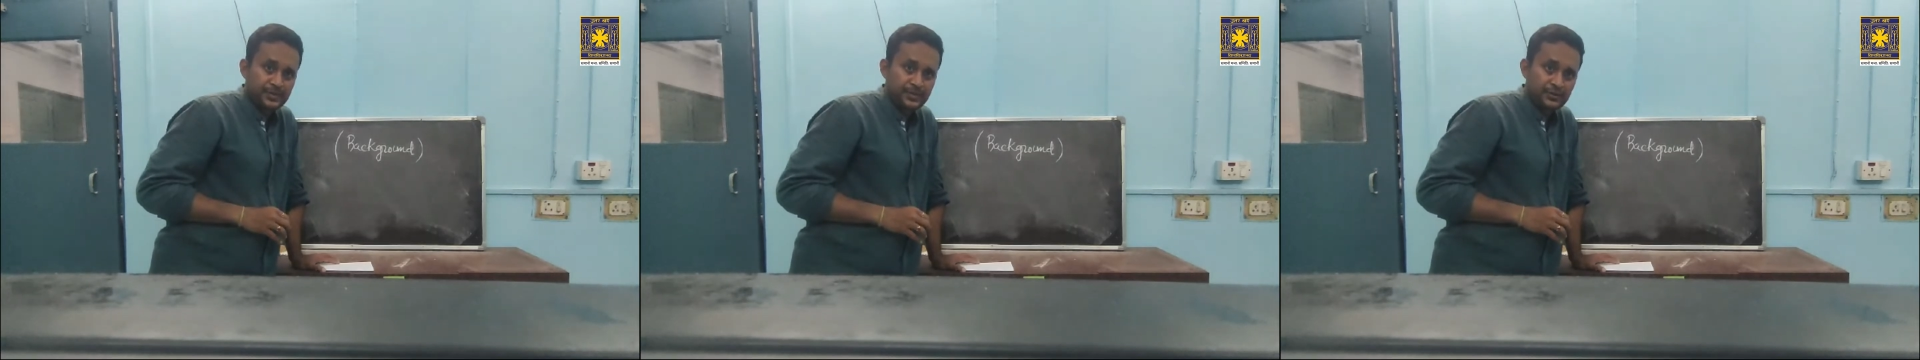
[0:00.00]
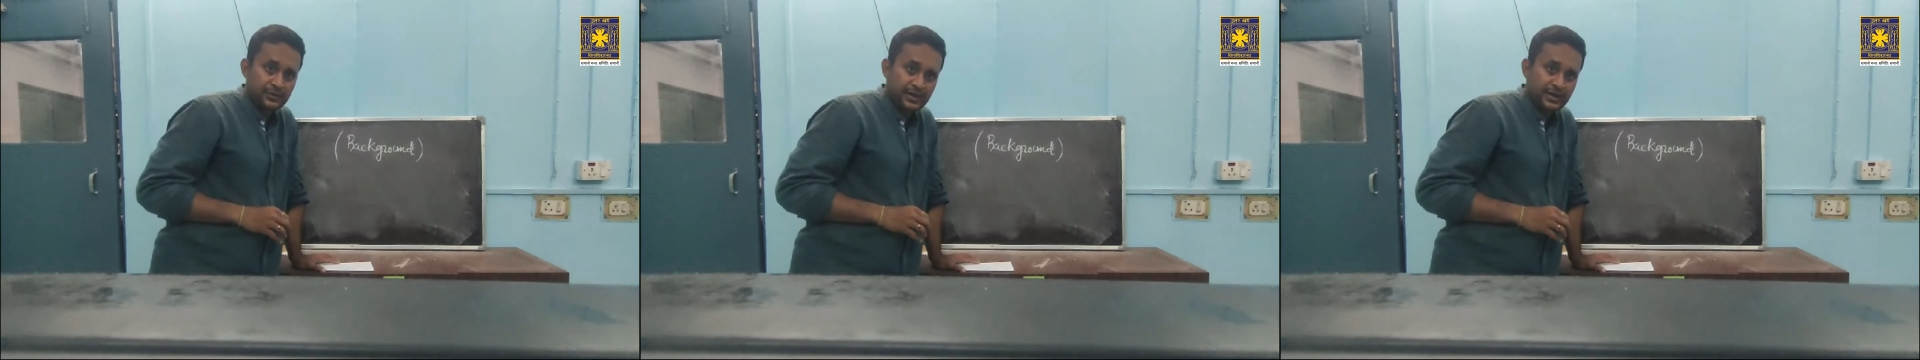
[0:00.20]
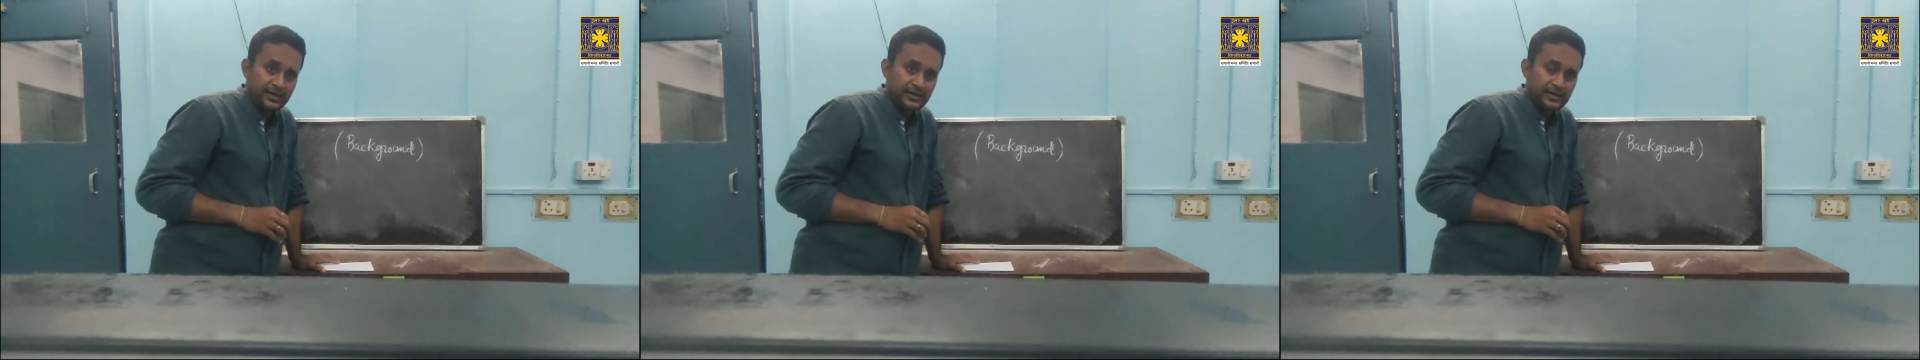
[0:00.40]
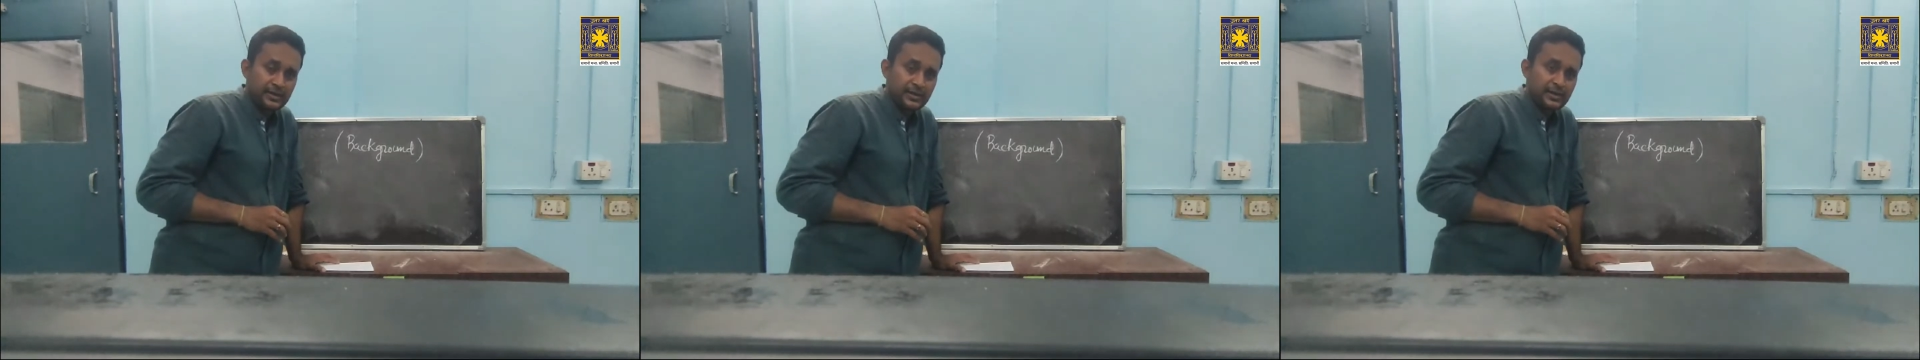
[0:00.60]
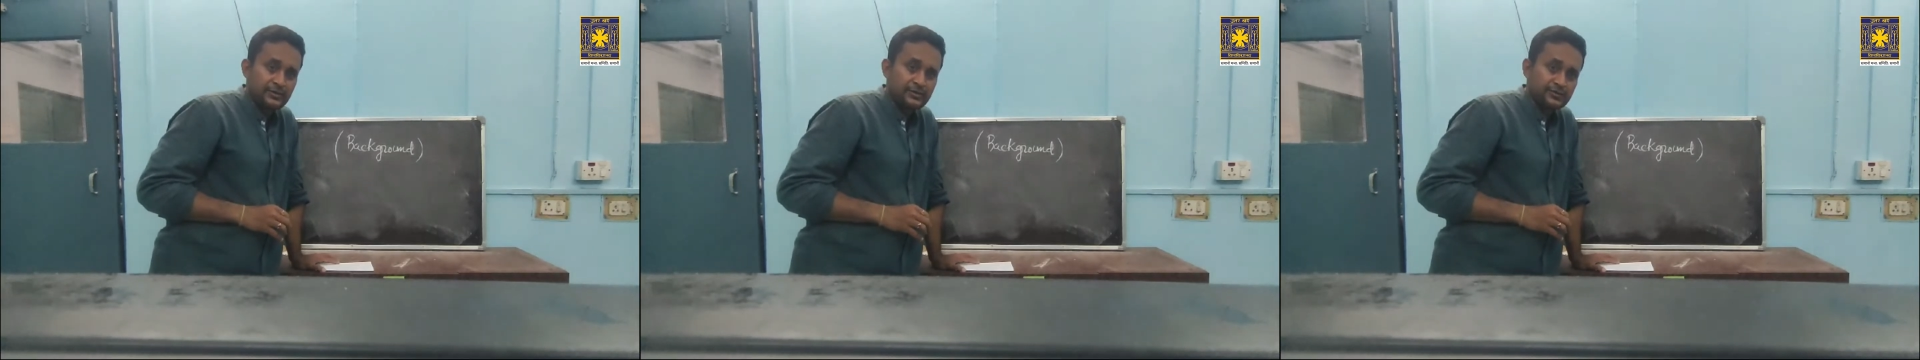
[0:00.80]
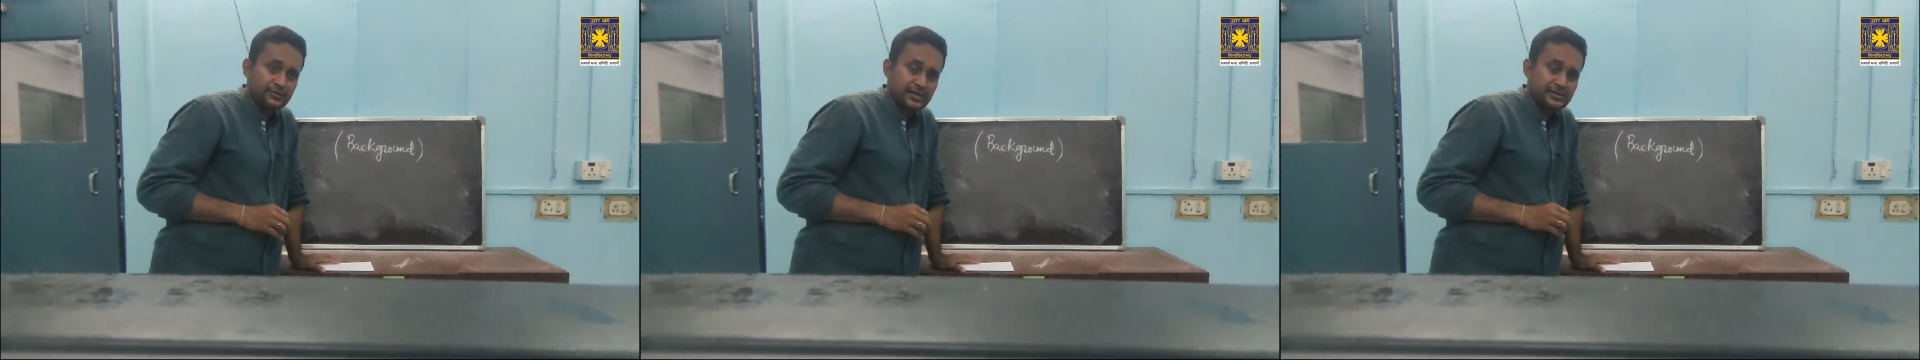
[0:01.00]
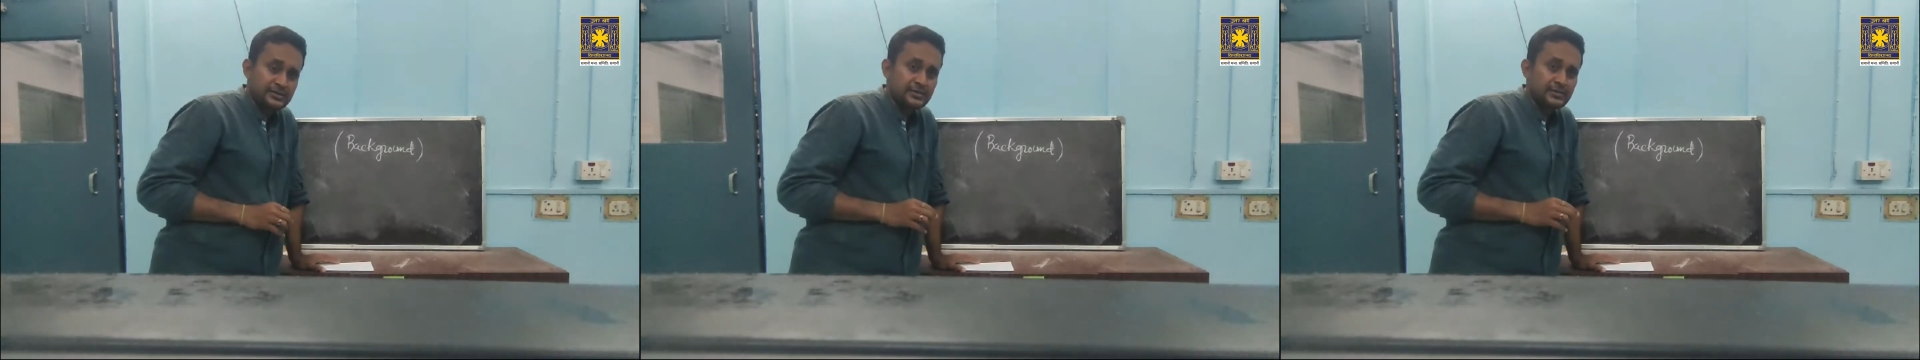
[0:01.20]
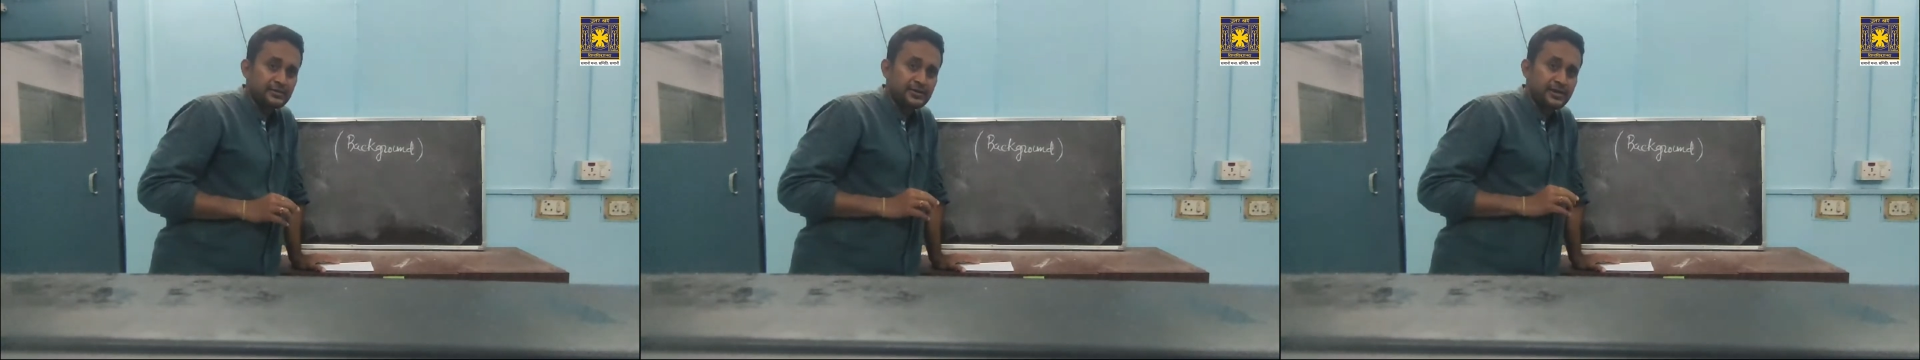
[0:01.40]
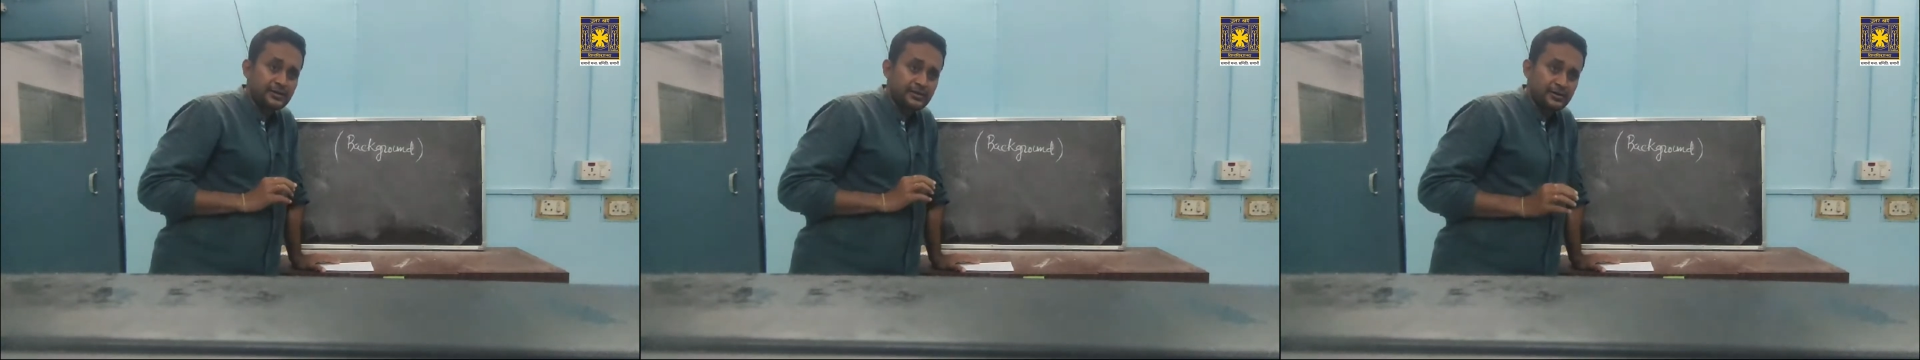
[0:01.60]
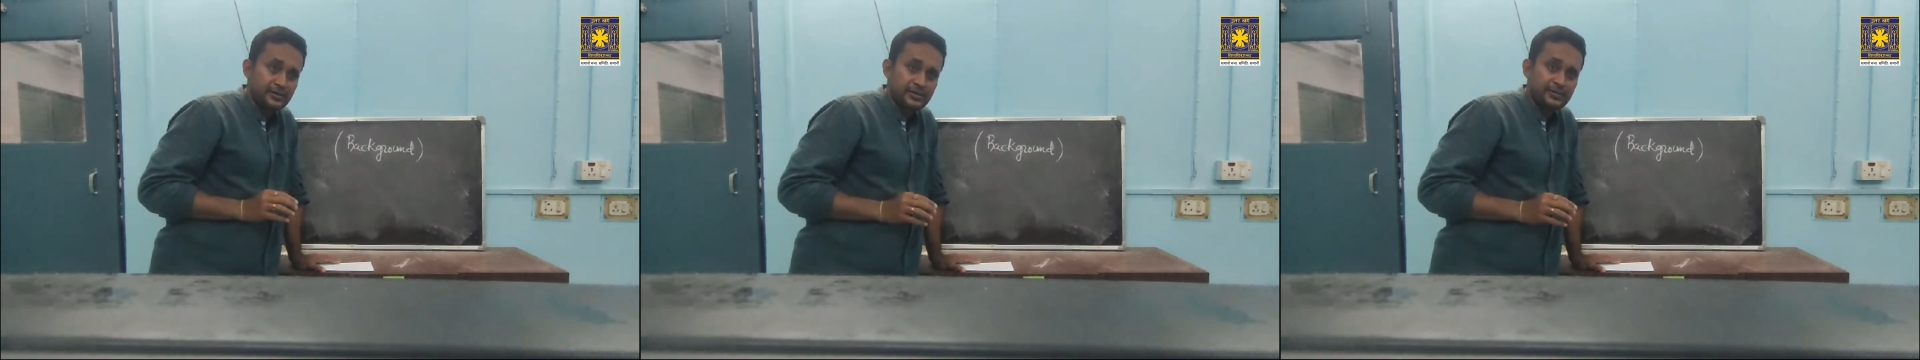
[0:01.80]
Okay, are known as
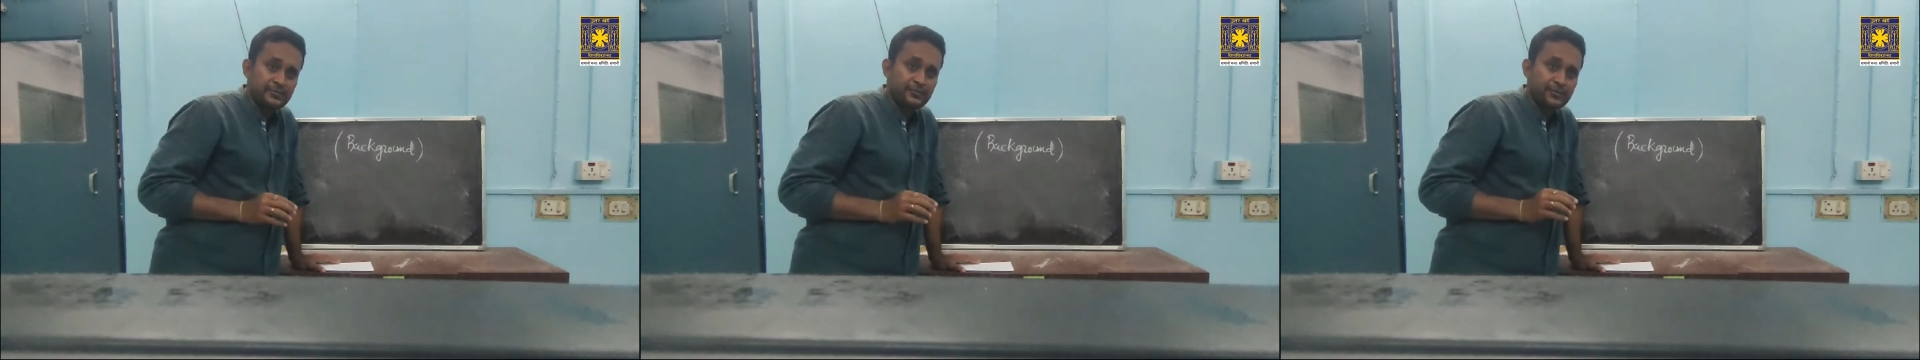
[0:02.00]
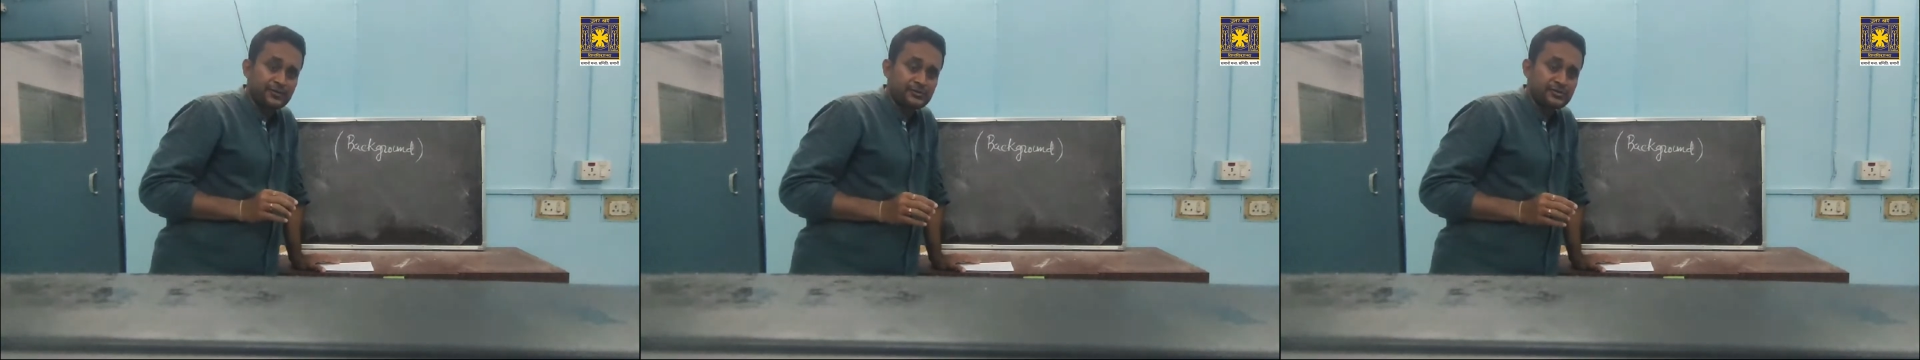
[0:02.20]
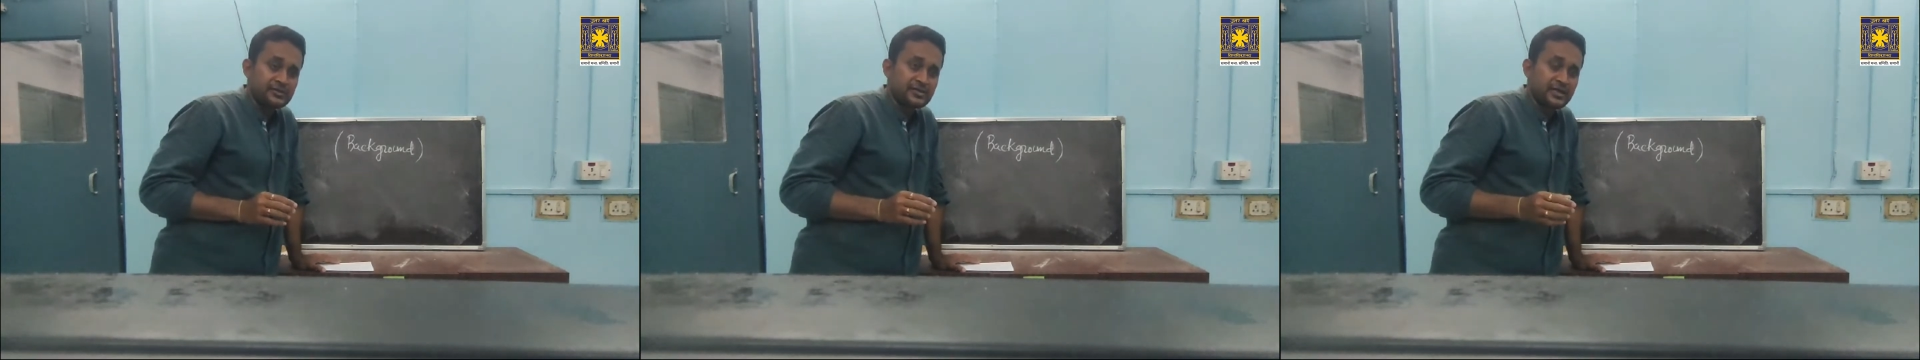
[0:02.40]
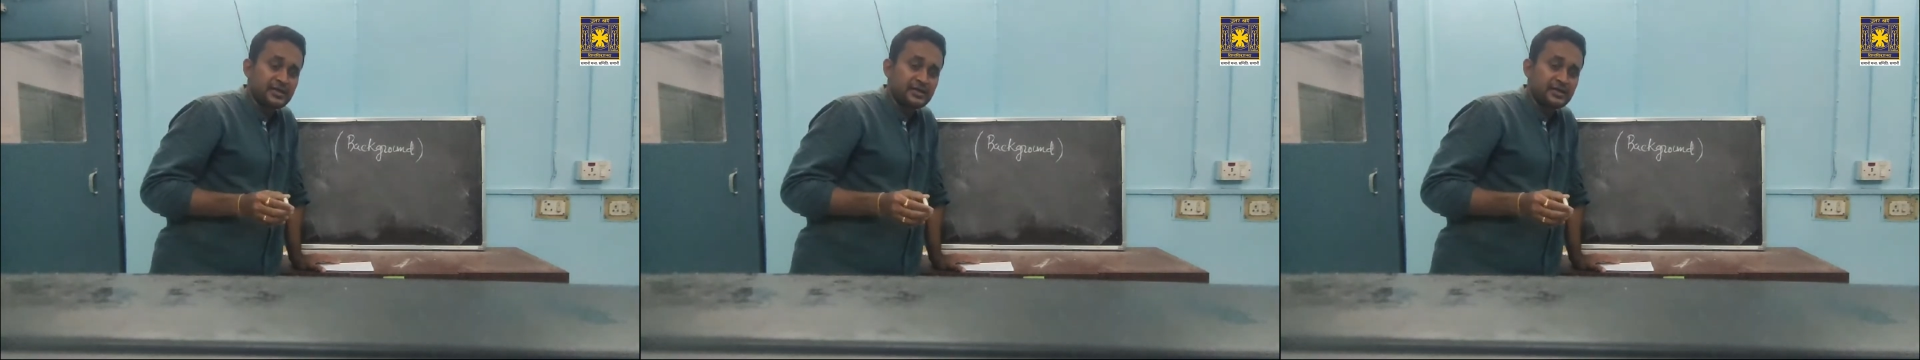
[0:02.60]
radioactive pollutions,